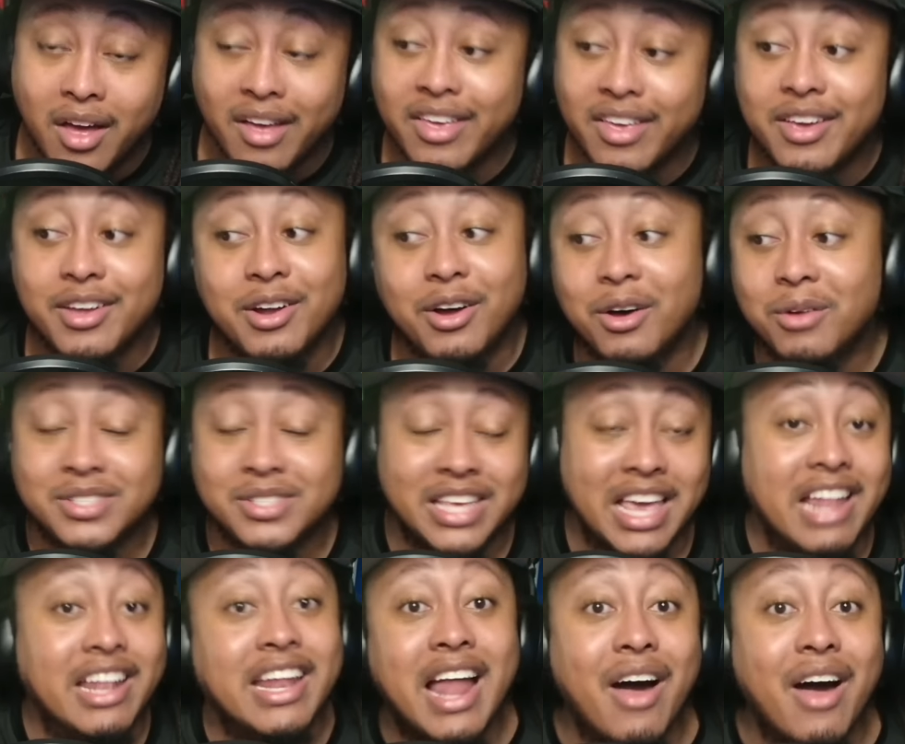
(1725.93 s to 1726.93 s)
You know what I'm
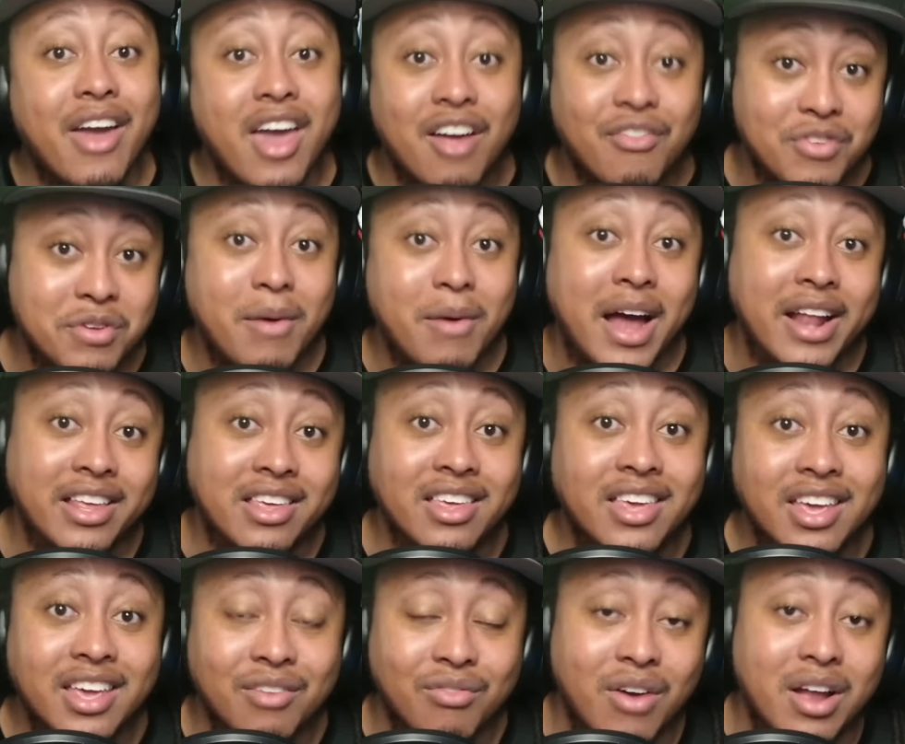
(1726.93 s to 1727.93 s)
saying? And now everybody can
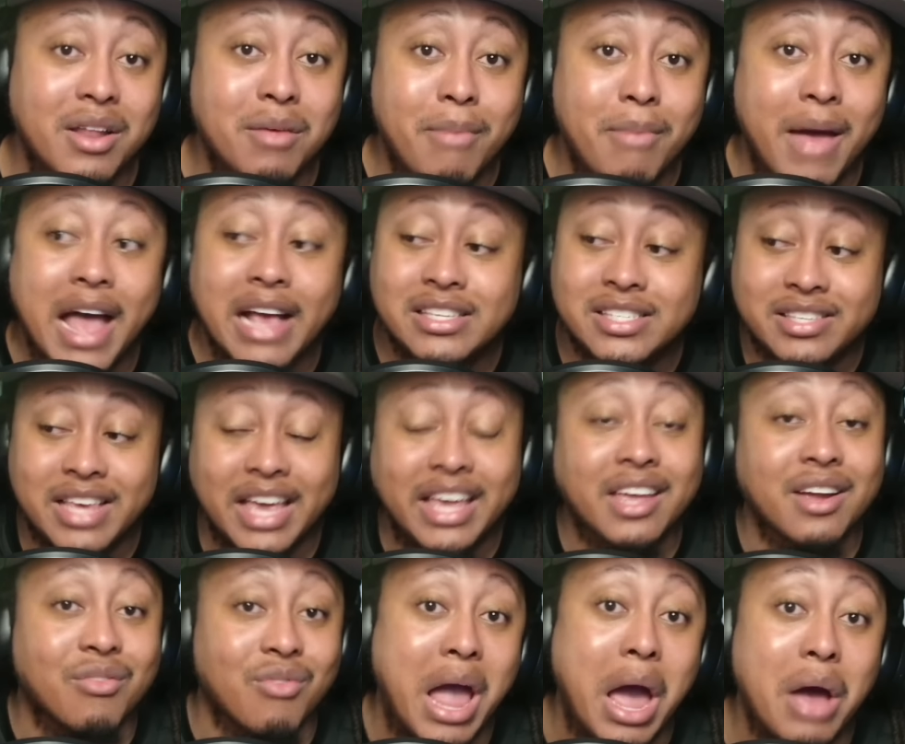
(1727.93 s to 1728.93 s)
get running back
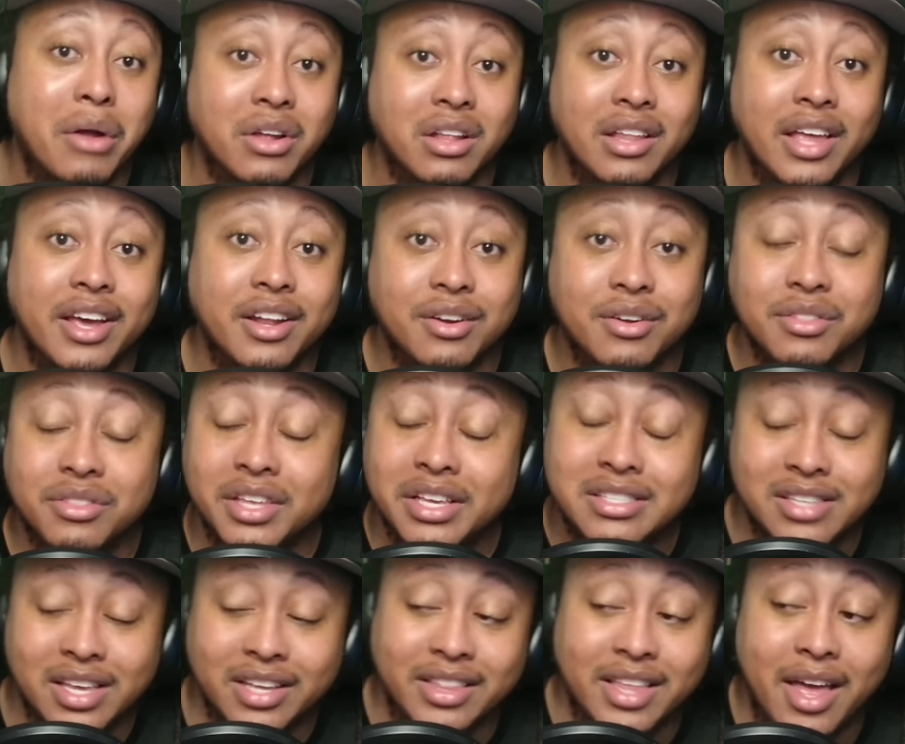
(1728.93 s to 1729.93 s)
second round or later and
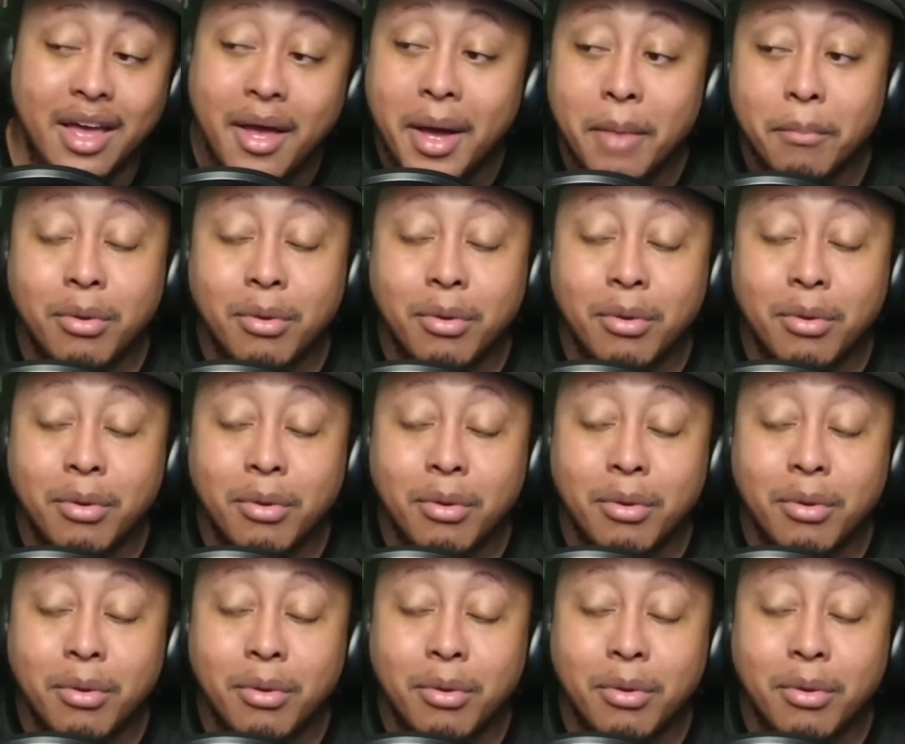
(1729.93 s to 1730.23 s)
things like that.